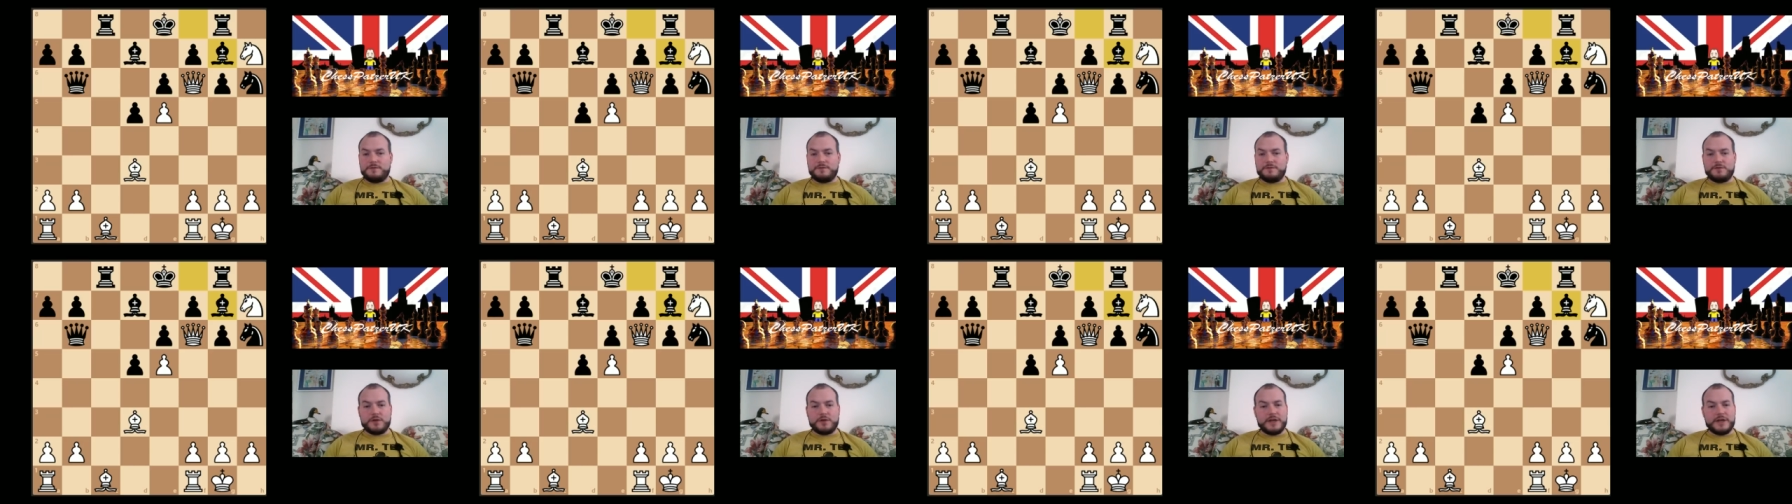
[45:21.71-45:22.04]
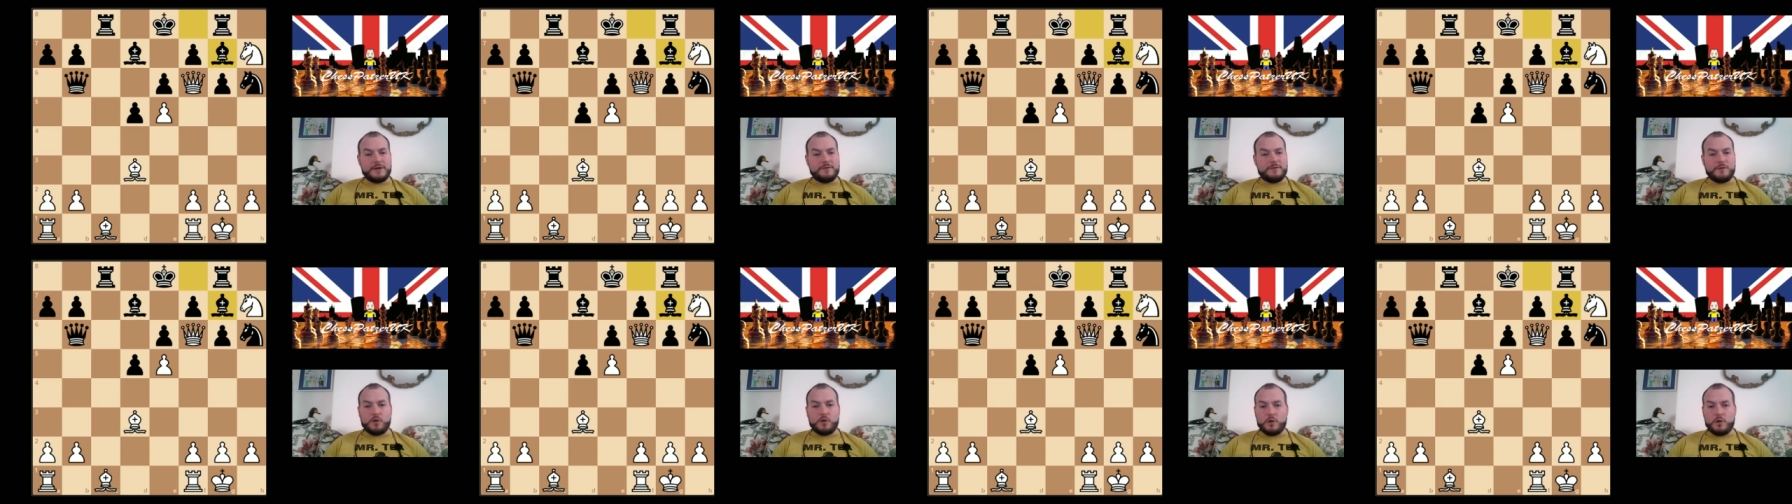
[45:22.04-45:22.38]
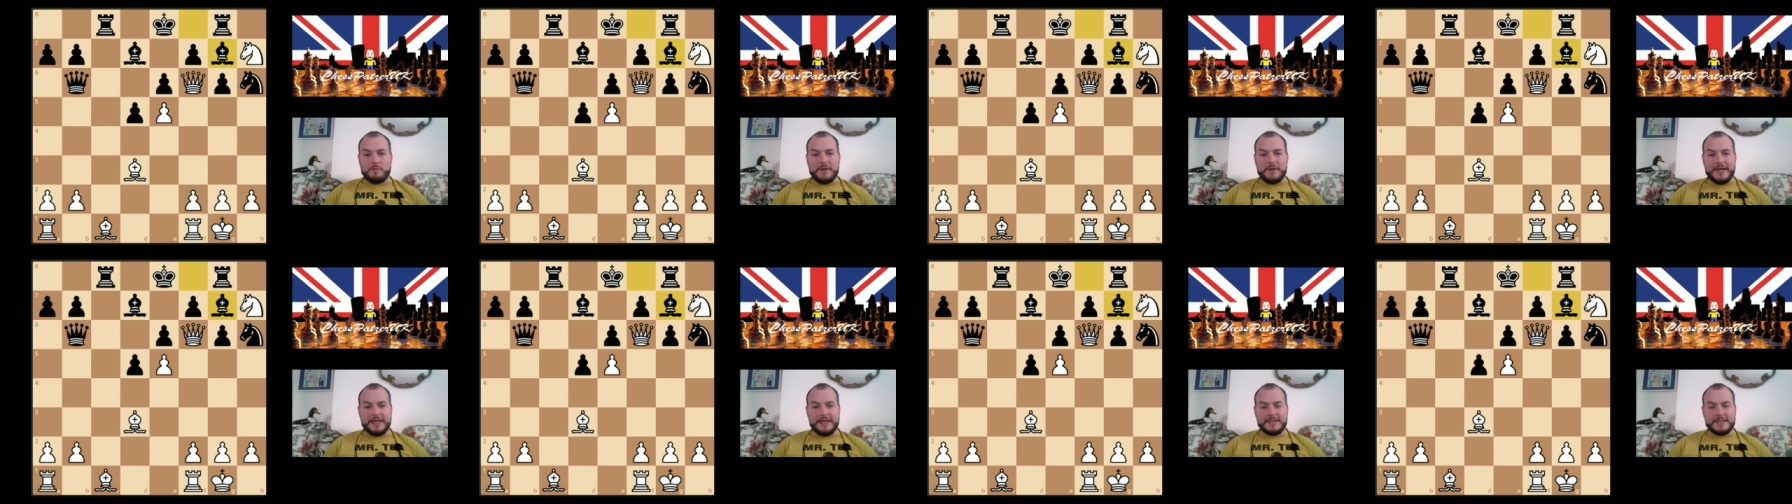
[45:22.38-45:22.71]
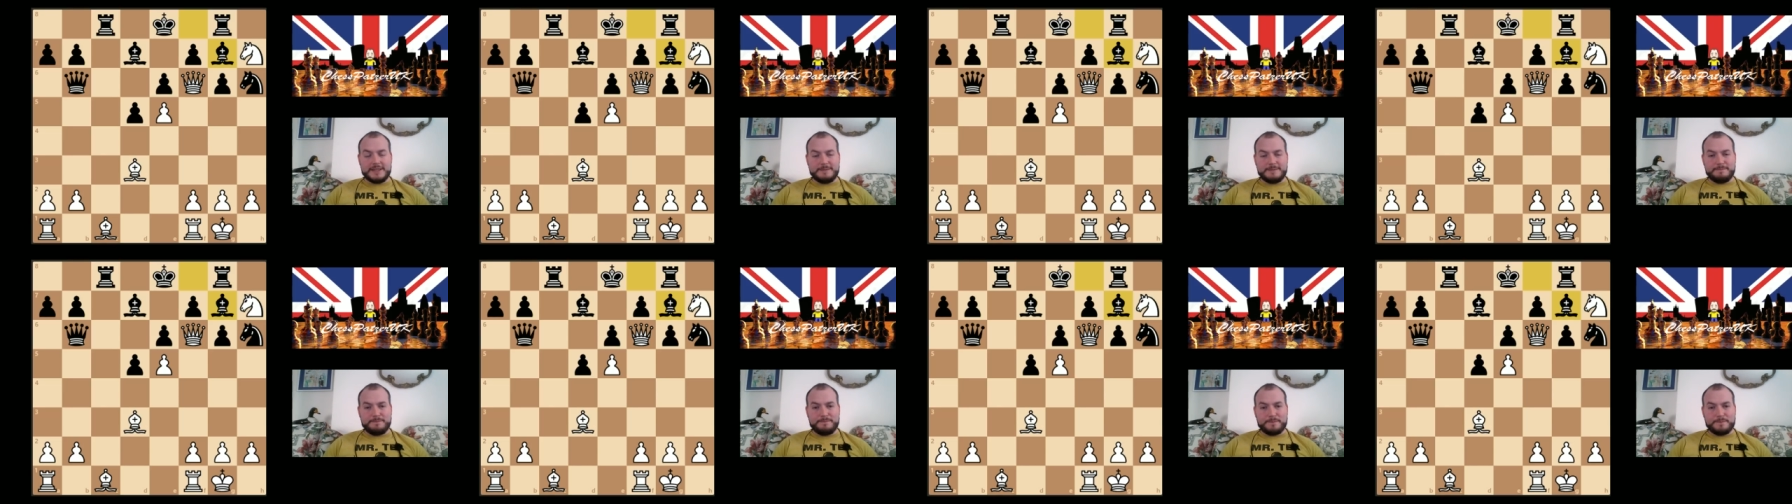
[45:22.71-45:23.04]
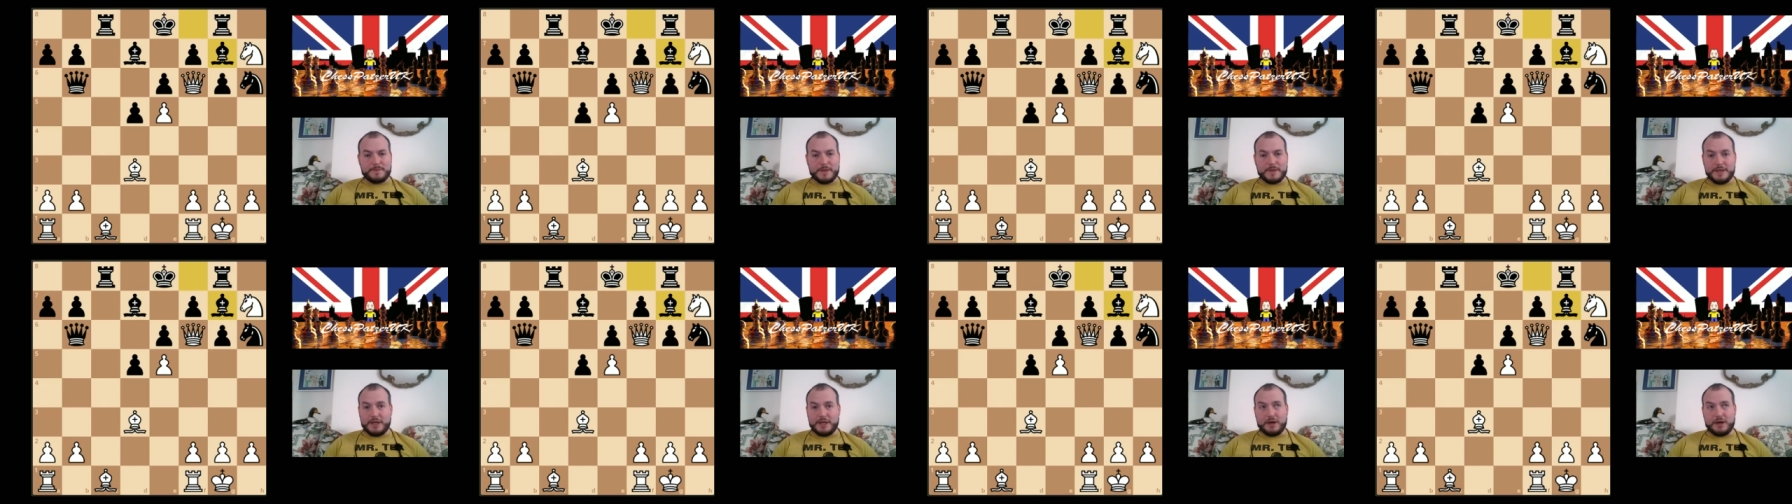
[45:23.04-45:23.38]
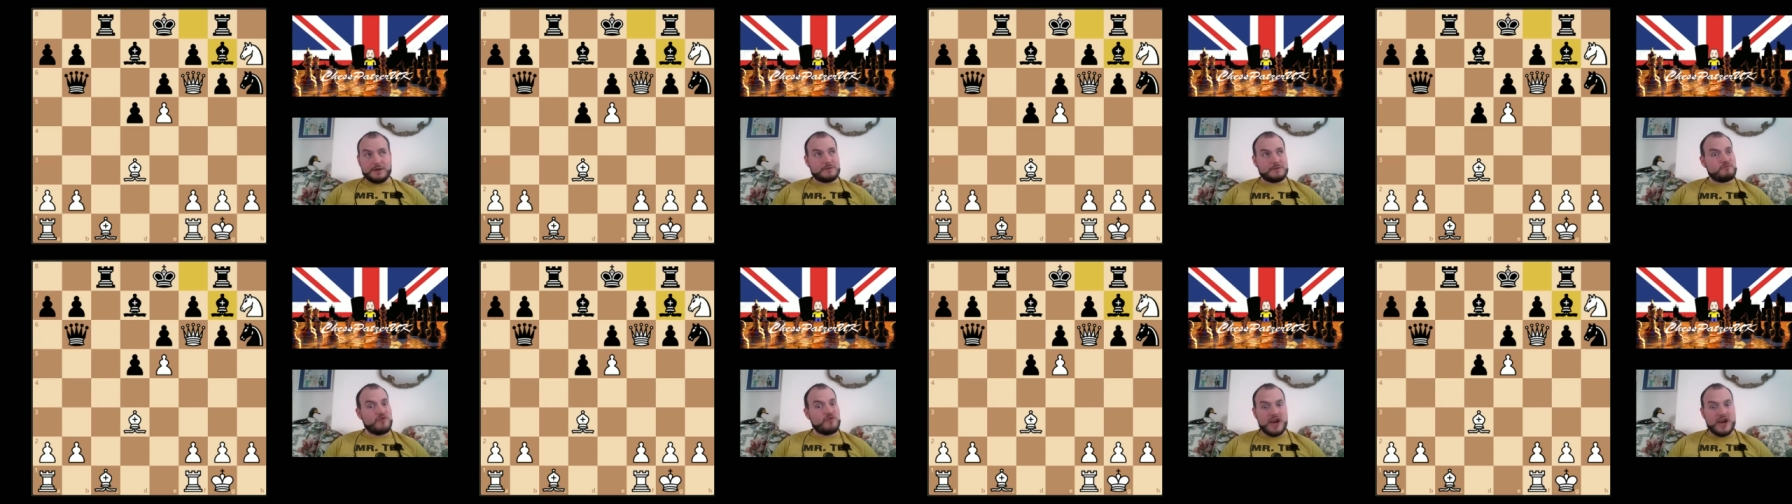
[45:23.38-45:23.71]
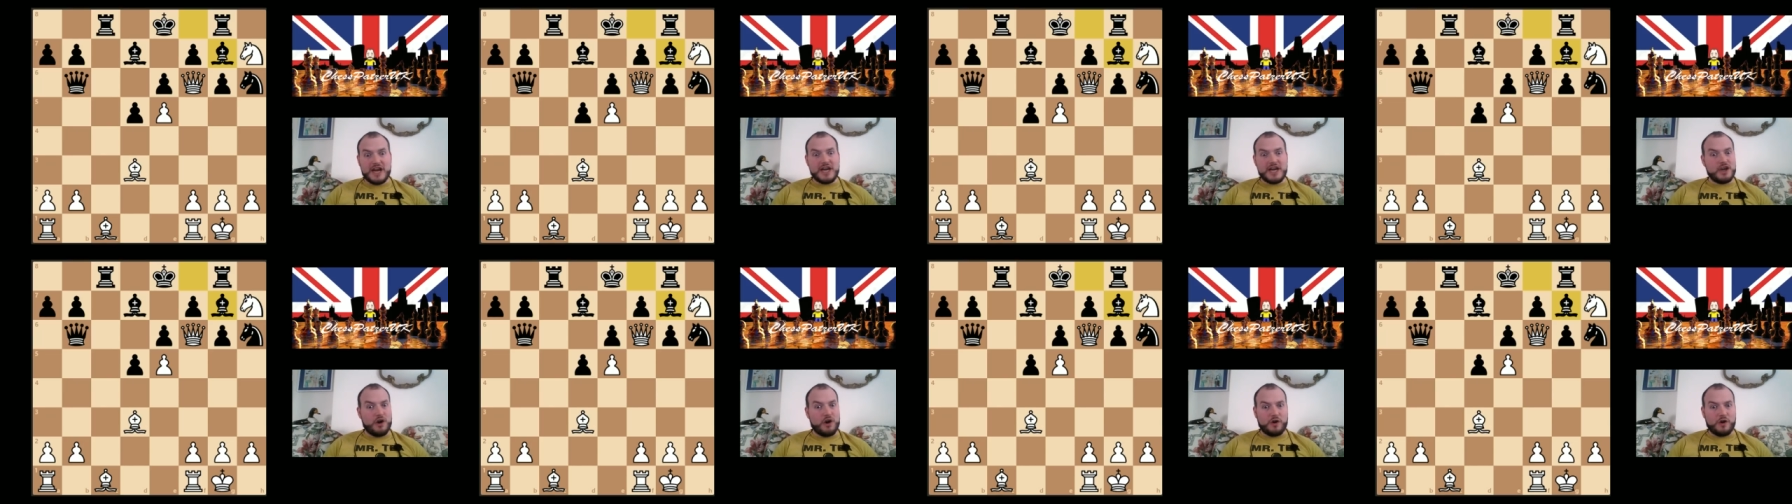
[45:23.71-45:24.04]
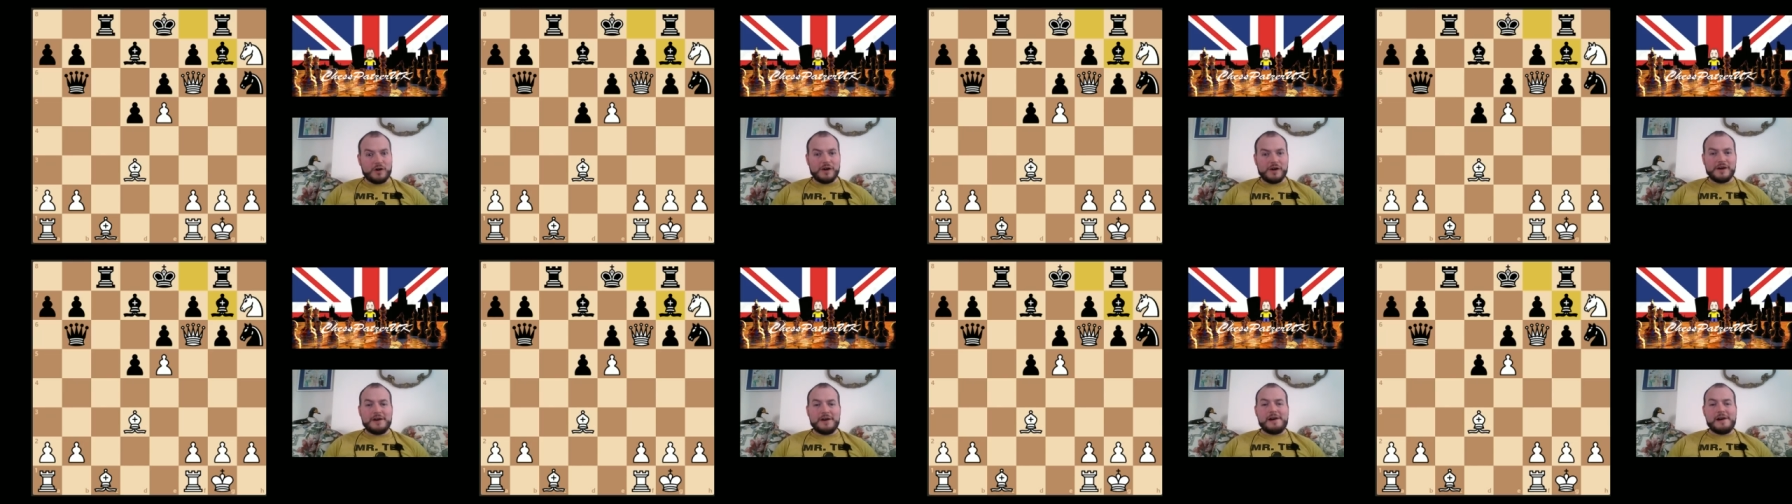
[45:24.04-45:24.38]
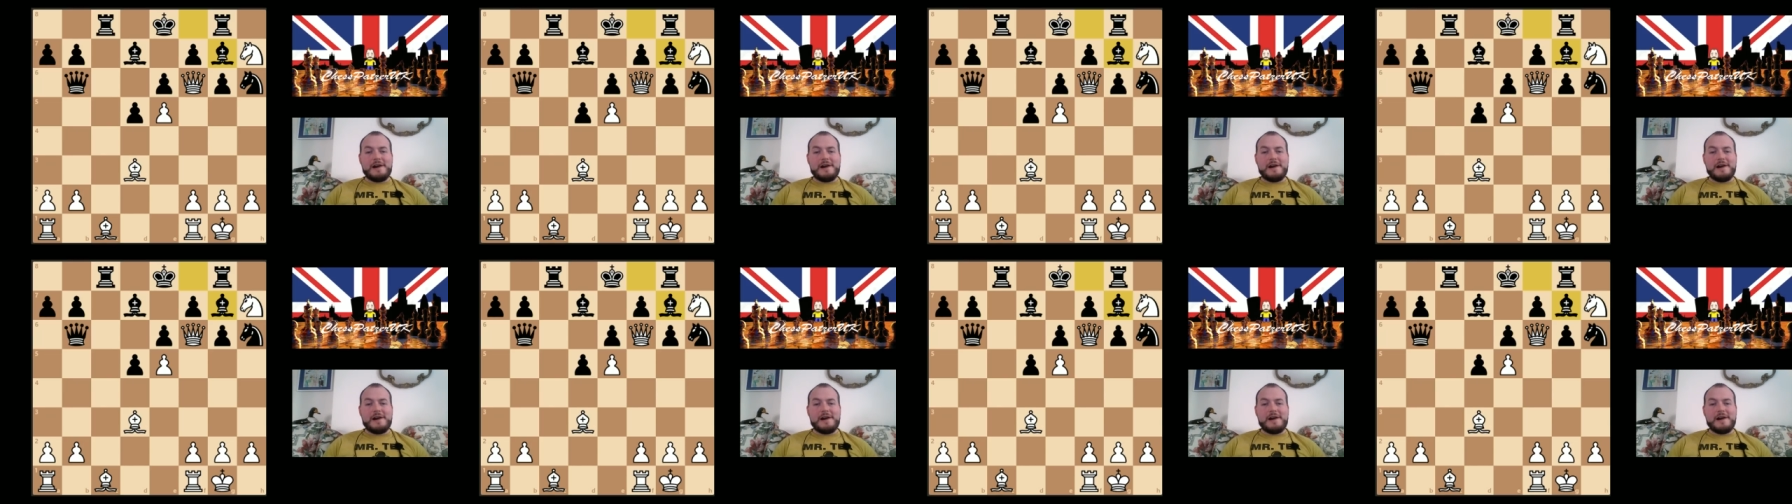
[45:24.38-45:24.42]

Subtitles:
3 or 4 minutes. You know, it's really long.